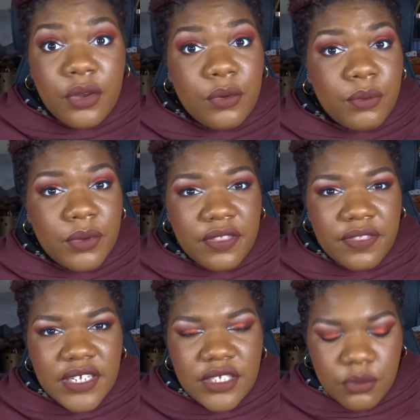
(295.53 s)
With
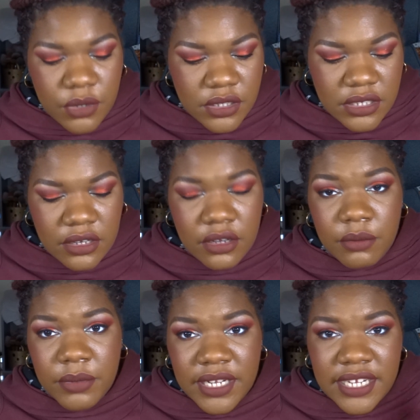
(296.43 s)
this one, the
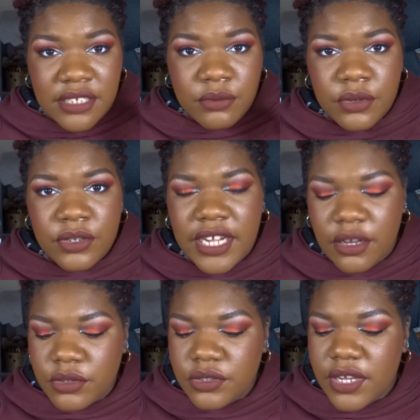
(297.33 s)
Milani one, I
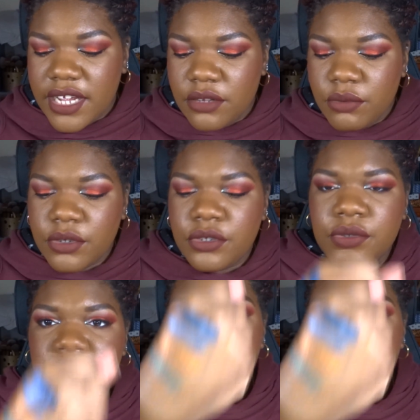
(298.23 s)
also had one use